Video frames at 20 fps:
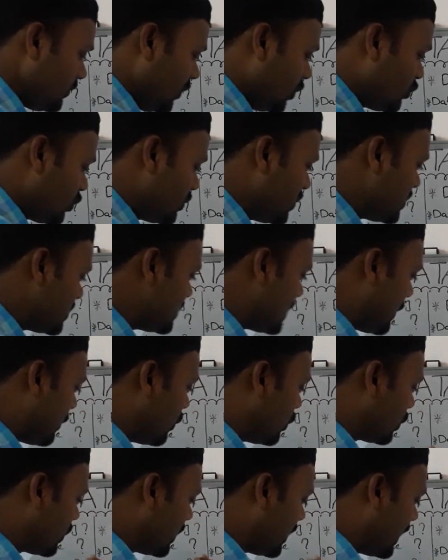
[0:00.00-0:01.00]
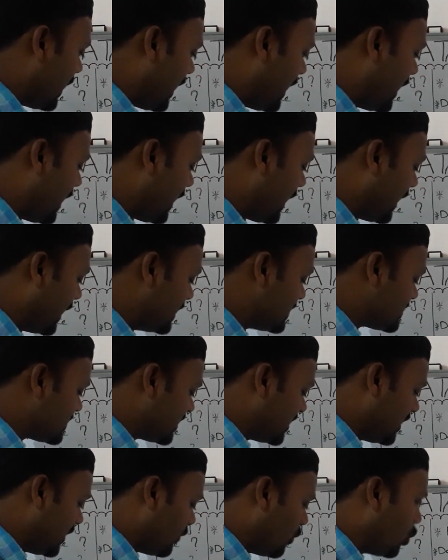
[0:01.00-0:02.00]
So this is about
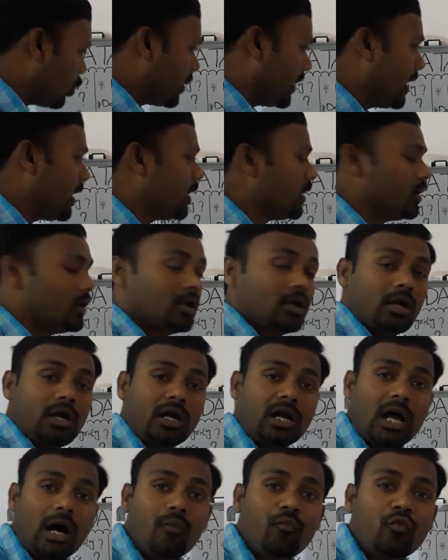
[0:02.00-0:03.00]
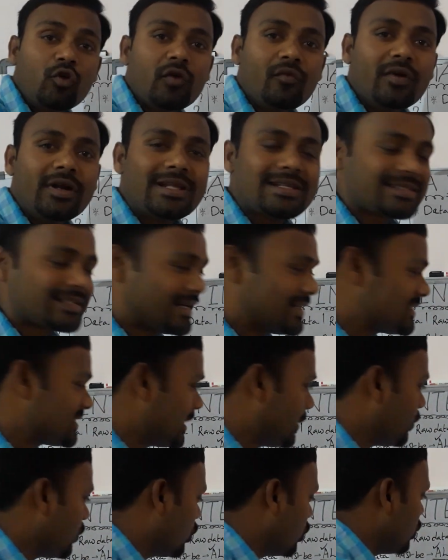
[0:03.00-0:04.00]
ALCOA. Now we will discuss
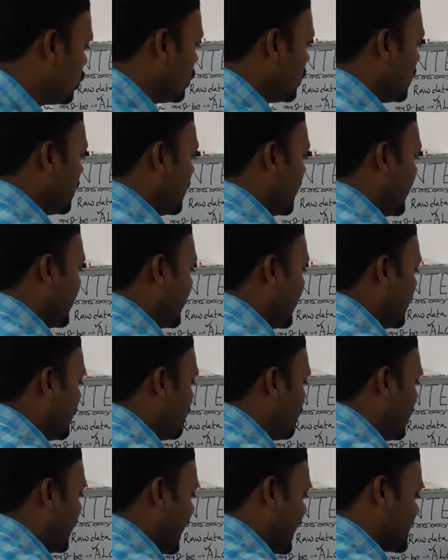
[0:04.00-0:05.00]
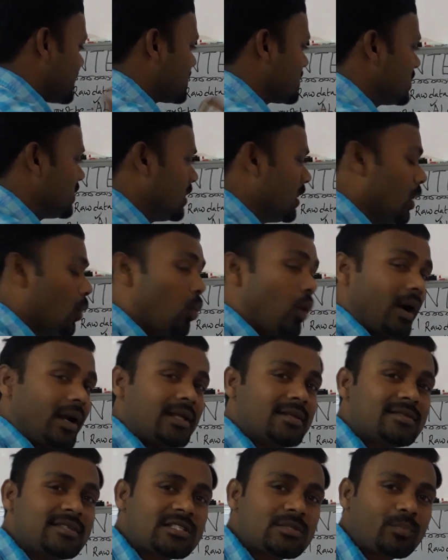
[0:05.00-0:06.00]
about again plus. What
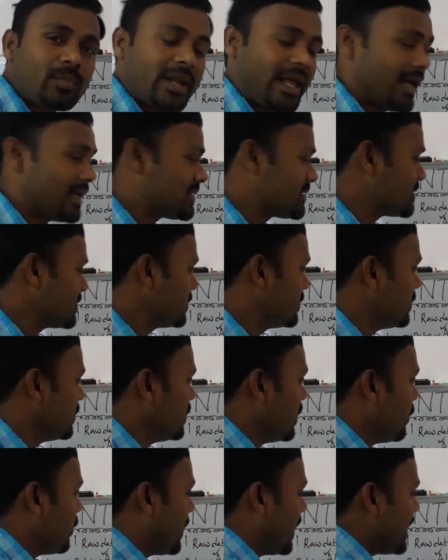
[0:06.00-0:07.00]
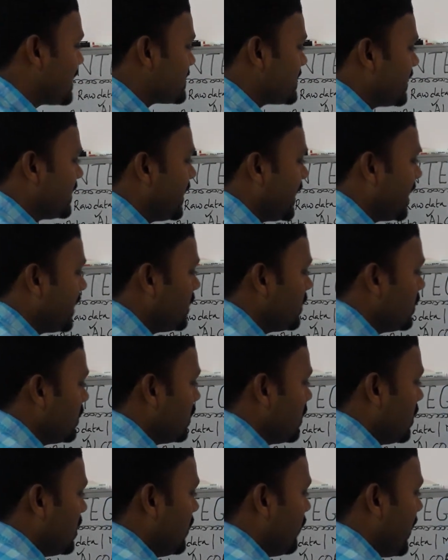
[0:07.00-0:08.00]
is this plus? Plus again
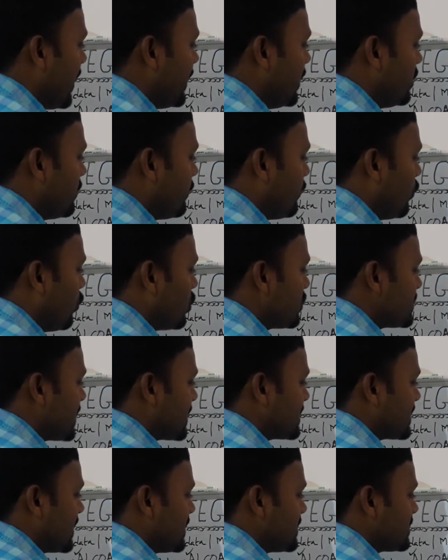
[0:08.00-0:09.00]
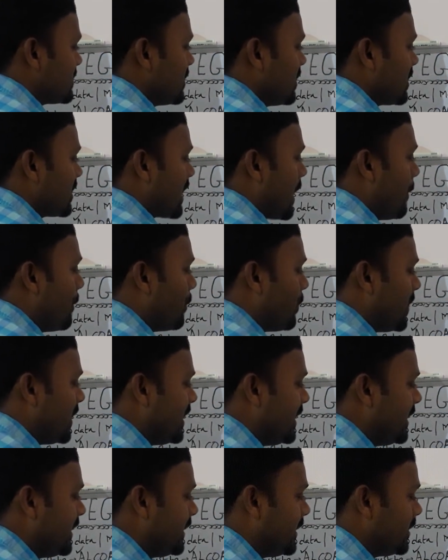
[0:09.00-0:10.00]
divided into 4 sections:
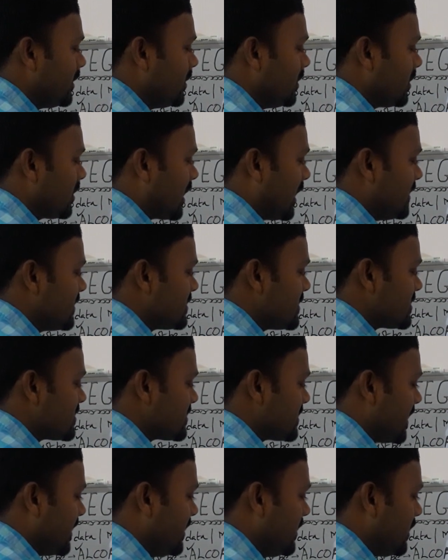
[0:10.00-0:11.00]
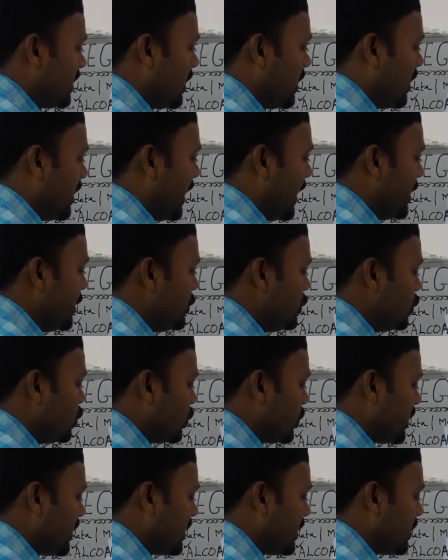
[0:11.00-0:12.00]
complete, consistent,
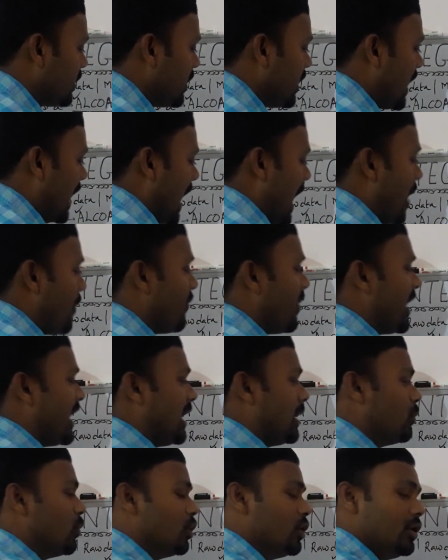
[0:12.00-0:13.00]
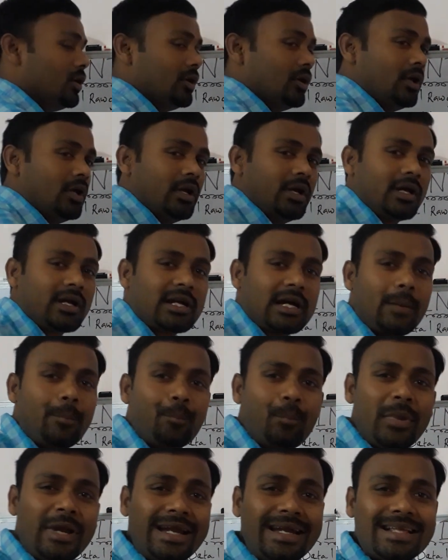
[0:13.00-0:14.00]
enduring, available.
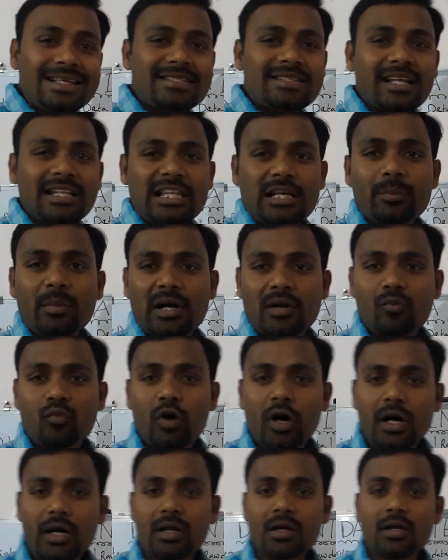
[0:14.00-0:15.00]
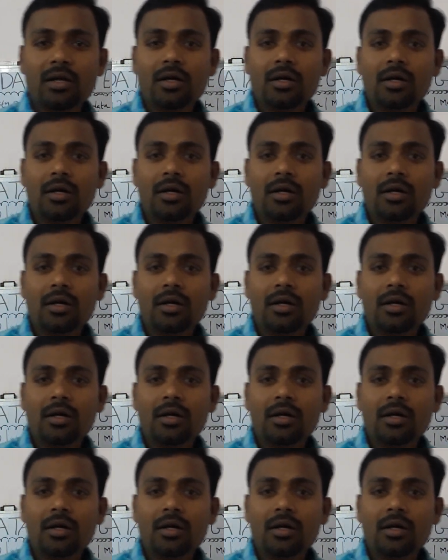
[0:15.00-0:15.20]
Complete is nothing but what?